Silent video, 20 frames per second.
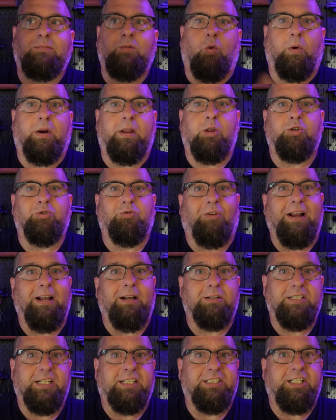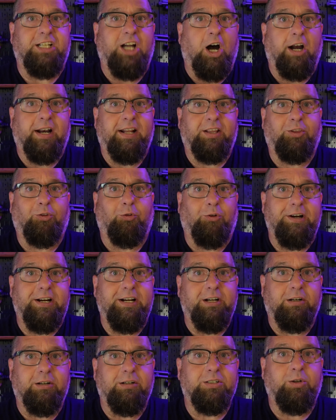one of those rounds that's gone in 3
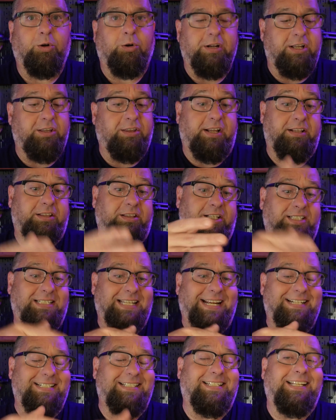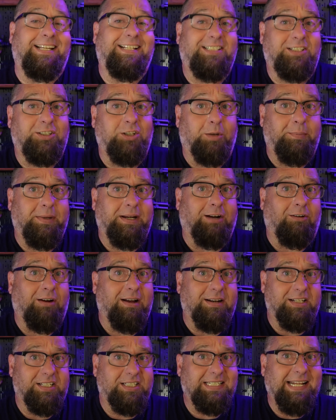years, or do you think this 8.6 is going to be
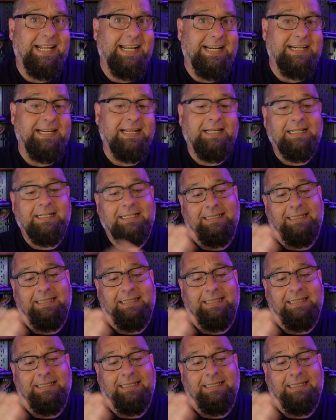around to stay?